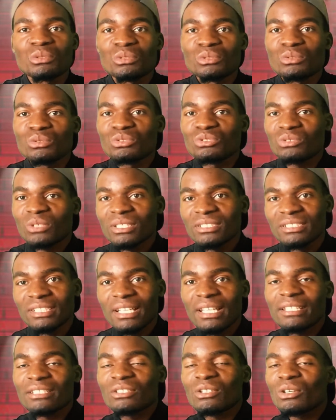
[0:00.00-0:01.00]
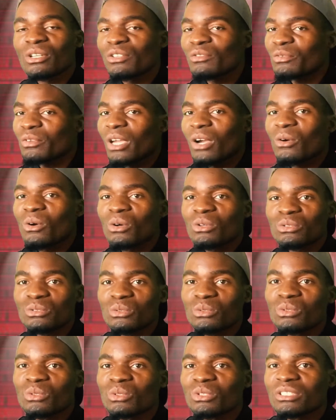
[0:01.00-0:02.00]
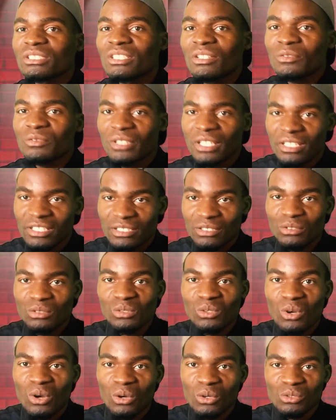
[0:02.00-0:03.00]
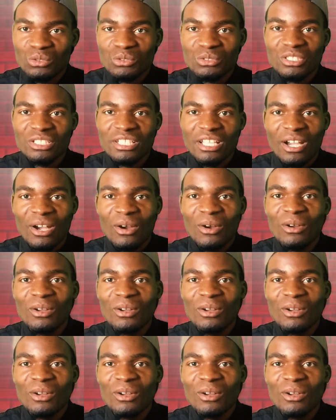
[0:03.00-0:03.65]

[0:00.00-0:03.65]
Swaziland. If you are going to lose, definitely you're going to jail.